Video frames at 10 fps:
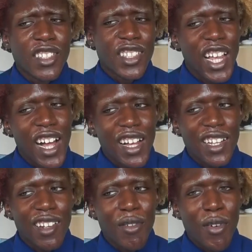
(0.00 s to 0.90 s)

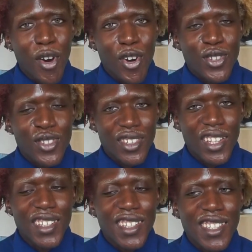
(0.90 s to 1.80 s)
Chat, first,
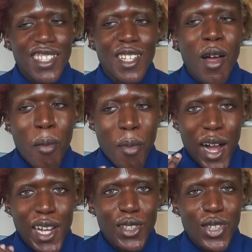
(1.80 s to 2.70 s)
this is
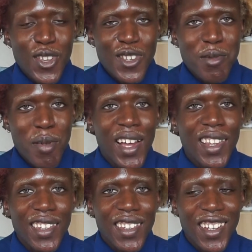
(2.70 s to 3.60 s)
my
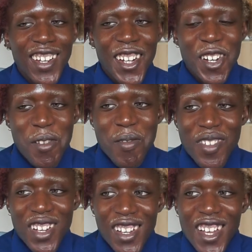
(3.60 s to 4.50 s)
saucepan.
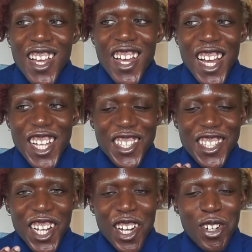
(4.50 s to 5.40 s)
And
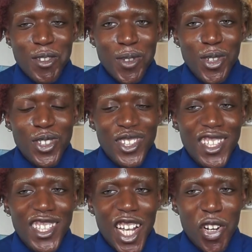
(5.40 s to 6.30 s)
second of all, the
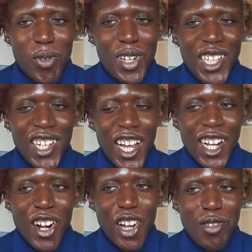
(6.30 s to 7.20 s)
thing that really
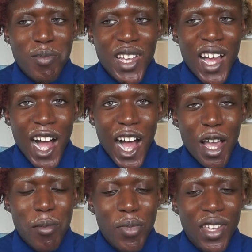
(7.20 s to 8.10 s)
like got me
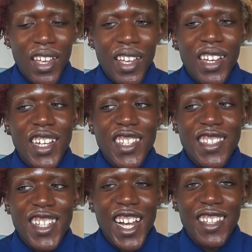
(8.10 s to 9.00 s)
hyped
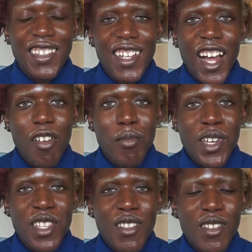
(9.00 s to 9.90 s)
is that I've
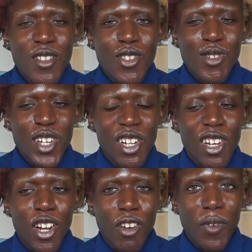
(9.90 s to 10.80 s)
been doing a
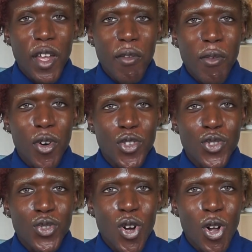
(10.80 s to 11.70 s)
lot of efforts
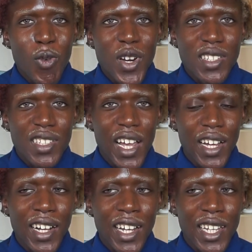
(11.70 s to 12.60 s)
to always
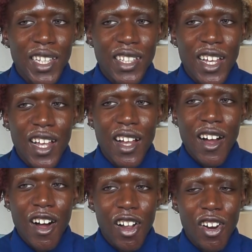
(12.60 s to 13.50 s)
like clean
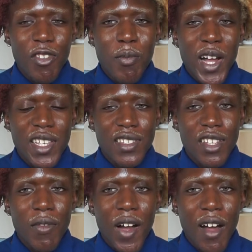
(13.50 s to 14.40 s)
all of my
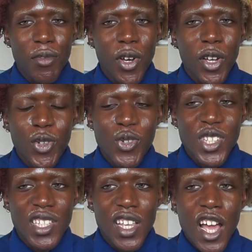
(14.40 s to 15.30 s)
stuff after I use it.